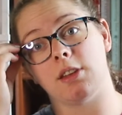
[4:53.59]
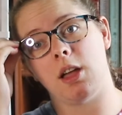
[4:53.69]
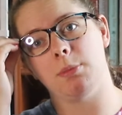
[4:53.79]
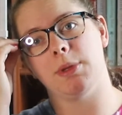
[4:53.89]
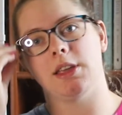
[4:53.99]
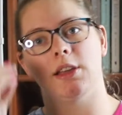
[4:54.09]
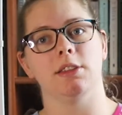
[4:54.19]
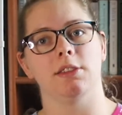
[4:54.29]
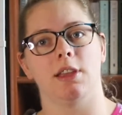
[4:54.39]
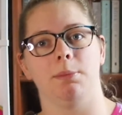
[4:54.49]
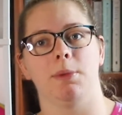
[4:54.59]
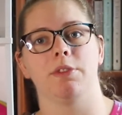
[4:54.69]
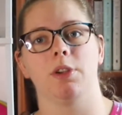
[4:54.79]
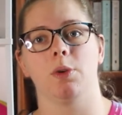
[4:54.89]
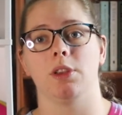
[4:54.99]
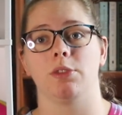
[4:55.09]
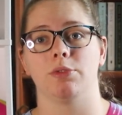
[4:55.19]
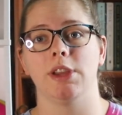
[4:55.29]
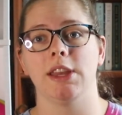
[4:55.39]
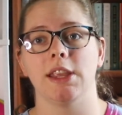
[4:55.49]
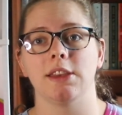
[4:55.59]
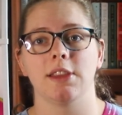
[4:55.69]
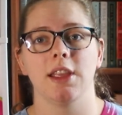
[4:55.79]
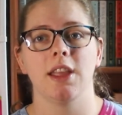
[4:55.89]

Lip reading: not because I'm never going to read it.